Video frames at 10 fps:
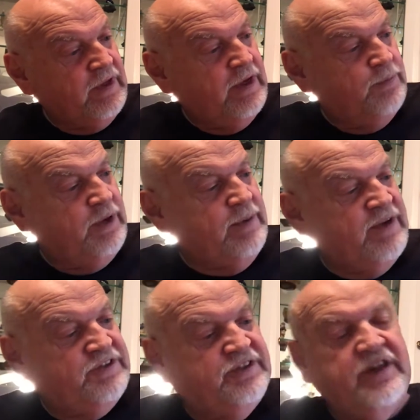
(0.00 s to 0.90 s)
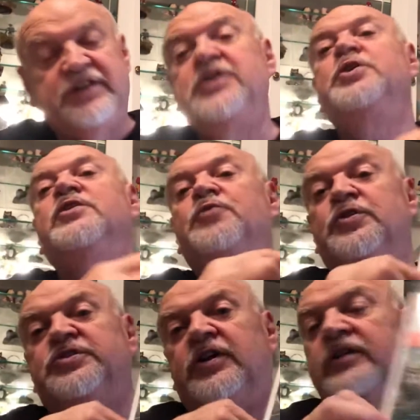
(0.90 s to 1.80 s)
pretty much the
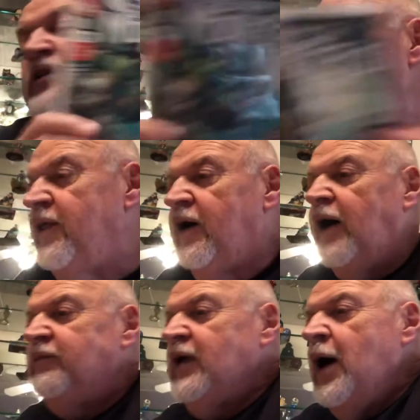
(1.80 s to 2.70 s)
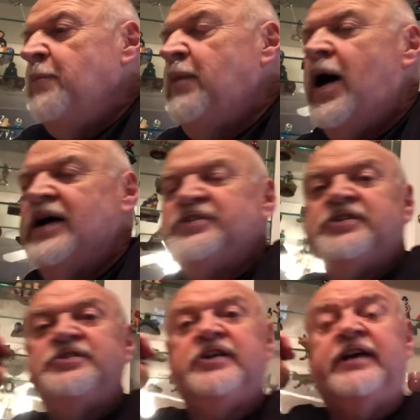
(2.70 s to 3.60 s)
universal
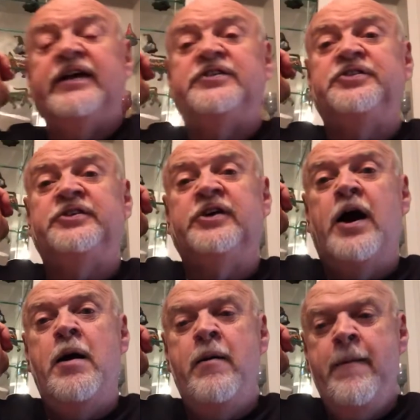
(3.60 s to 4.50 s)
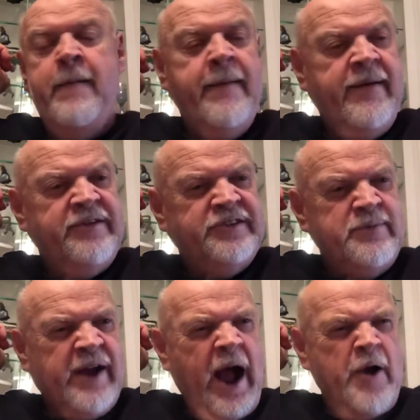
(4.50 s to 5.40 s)
monsters against
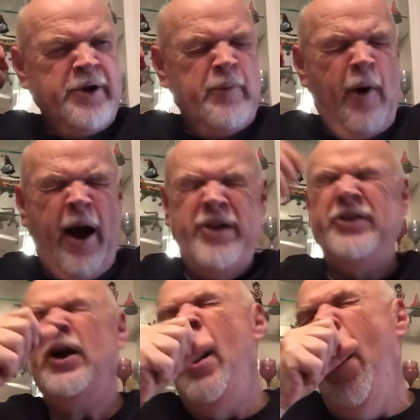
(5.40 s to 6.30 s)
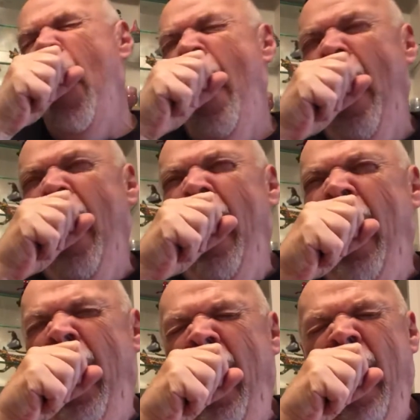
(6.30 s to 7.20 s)
some counterparts.
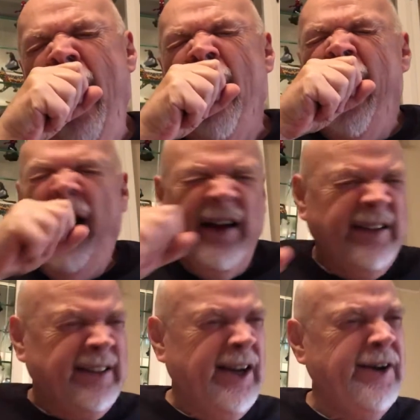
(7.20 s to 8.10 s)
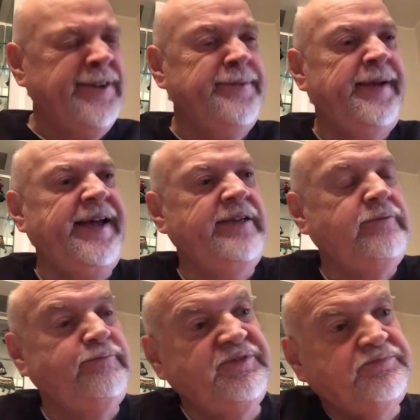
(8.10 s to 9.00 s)
Oh, excuse me.
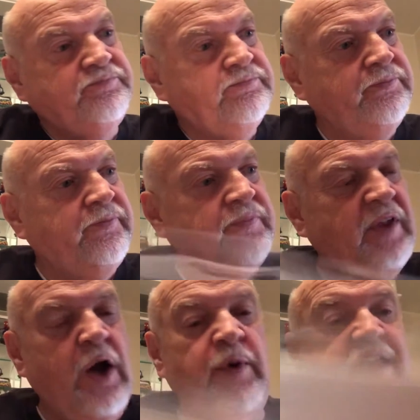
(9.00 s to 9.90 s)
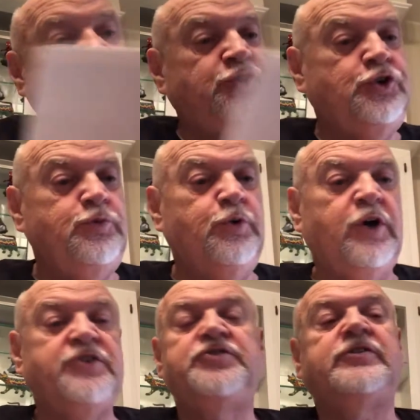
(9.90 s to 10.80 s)
We have 2
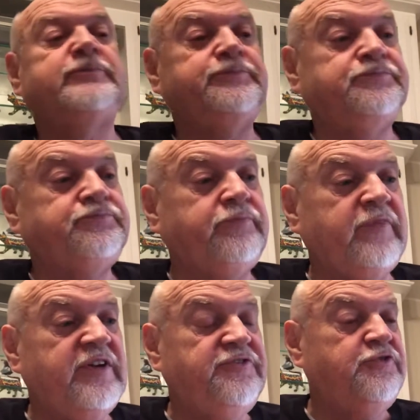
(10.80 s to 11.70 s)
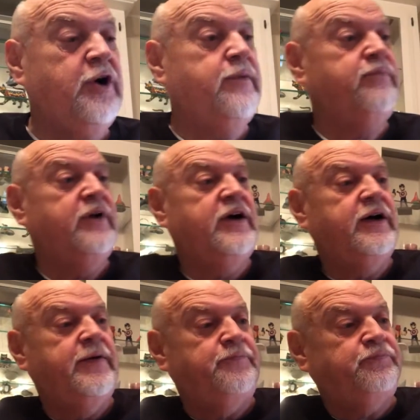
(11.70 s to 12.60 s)
books from
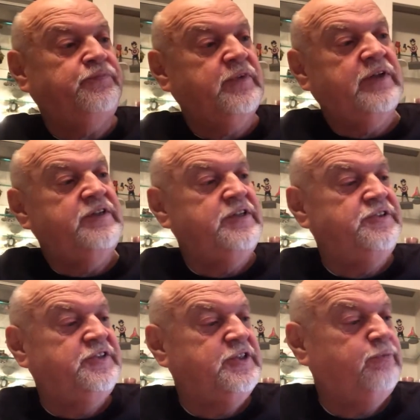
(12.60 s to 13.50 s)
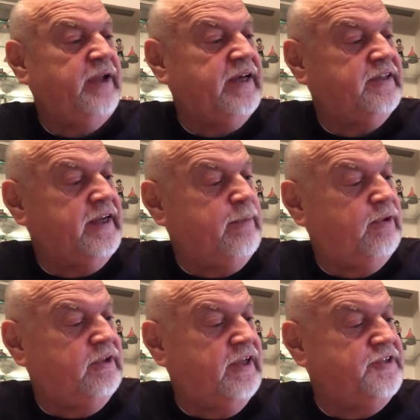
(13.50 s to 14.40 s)
DC's Black
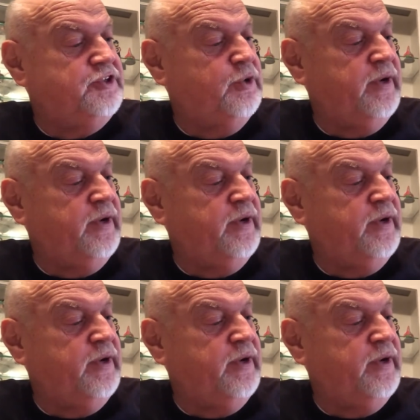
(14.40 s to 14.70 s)
Label Joe